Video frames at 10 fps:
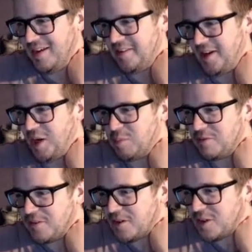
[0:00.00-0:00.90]
They are
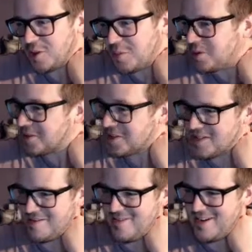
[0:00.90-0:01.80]
preferable to
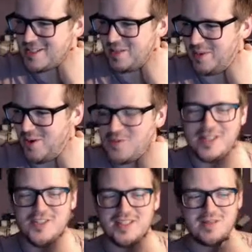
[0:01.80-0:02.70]
starvation, but
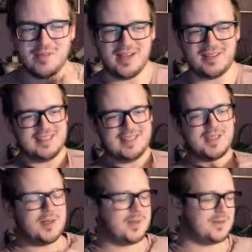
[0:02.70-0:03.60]
only just barely,
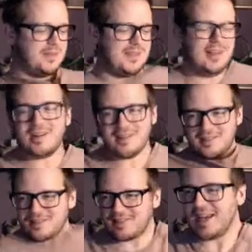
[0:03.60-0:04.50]
so they're
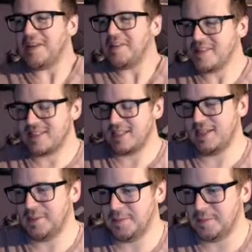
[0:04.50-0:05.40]
they got the
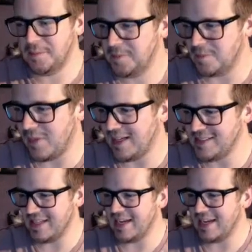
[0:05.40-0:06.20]
same mindset